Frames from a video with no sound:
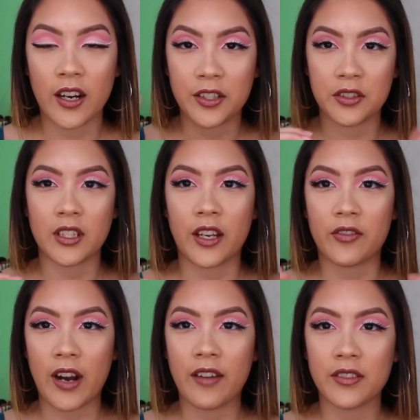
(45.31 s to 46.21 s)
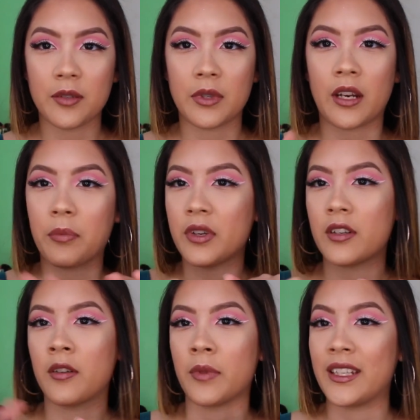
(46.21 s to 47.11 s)
I just grabbed them and I put
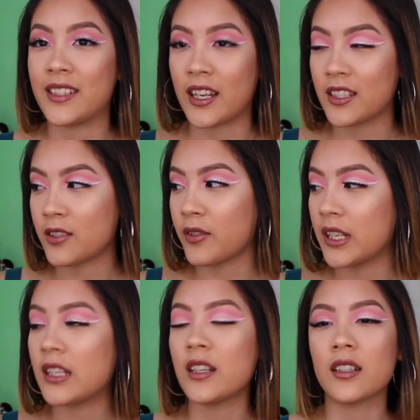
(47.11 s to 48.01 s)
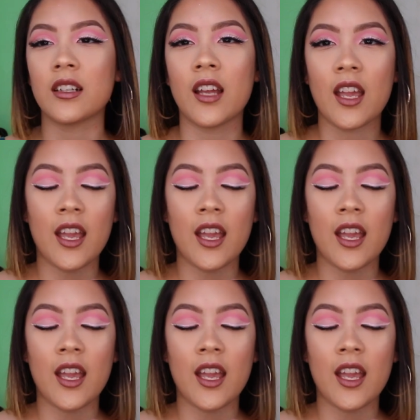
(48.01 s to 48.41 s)
it on my desk right here,